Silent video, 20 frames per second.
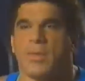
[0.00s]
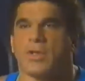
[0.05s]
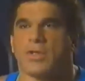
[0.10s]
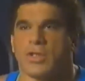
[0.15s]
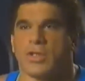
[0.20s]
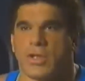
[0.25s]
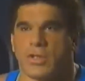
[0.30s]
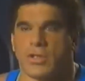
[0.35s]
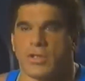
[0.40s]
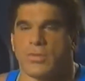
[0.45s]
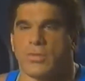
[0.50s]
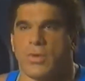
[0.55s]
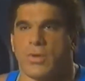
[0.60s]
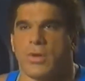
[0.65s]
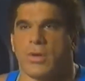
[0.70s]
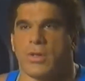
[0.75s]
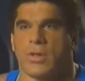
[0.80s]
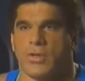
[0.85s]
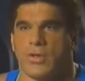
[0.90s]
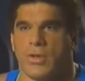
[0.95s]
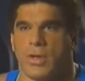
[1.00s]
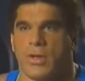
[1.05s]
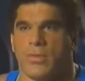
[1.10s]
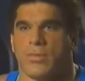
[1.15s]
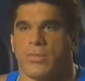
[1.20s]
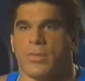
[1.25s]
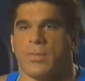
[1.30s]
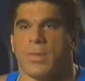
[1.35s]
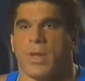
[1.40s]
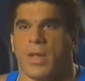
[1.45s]
is about strong in
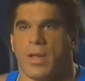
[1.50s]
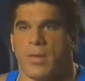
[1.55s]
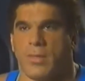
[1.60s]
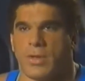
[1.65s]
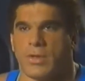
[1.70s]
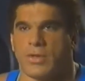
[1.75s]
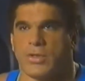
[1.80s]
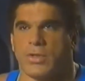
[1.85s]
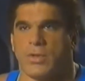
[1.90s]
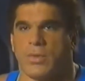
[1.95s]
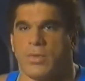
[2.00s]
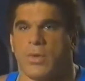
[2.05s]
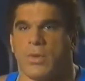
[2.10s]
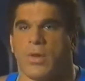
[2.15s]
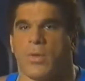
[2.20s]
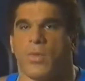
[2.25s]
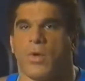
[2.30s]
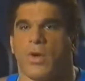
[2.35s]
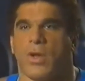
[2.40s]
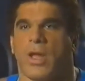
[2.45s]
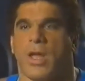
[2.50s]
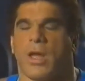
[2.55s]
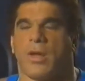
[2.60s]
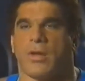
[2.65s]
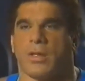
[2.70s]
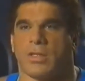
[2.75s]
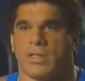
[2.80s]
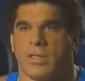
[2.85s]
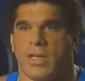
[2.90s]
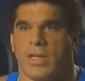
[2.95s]
general, by how much you uh, work out
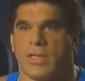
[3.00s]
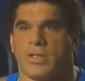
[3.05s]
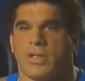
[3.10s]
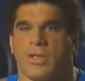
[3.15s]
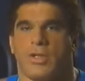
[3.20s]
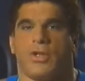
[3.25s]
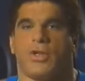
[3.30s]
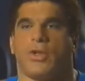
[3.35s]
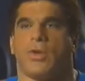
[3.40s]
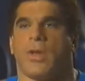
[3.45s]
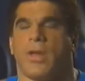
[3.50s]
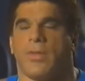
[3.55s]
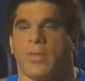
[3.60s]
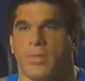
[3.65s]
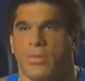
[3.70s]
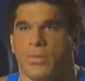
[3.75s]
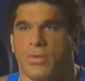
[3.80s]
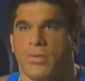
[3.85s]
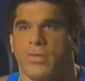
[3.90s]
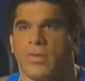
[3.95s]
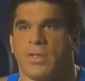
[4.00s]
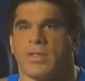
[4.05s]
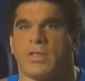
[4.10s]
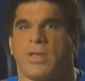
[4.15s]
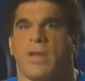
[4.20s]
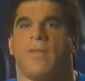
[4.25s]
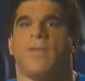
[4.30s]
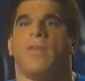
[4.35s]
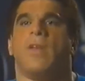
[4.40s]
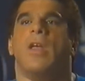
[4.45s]
in a session. You don't have to prove
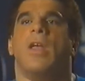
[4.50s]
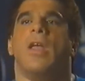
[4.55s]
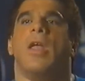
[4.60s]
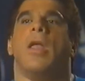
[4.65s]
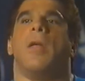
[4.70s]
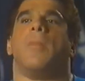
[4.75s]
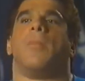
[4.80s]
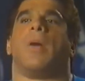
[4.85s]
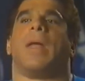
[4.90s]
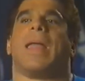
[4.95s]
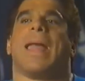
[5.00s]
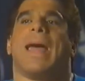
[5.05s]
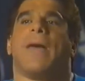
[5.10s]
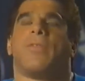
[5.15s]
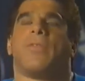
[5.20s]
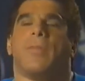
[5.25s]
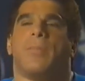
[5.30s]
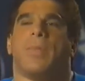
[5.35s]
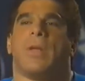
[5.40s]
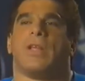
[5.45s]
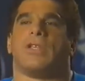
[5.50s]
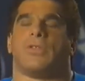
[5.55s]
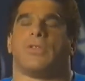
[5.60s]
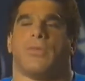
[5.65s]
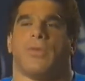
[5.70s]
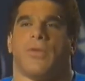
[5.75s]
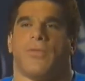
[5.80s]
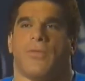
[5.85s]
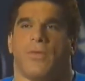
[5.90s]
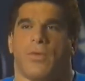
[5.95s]
yourself by half the bench,
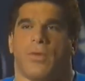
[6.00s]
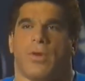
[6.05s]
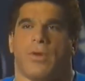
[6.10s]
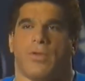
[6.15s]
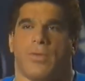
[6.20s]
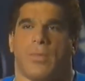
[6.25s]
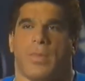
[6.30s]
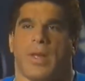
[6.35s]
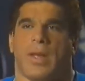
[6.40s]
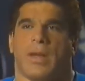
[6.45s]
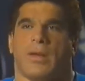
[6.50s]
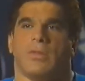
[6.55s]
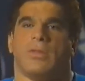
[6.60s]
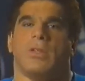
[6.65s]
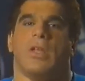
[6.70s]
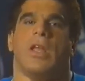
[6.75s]
three or four hundred pounds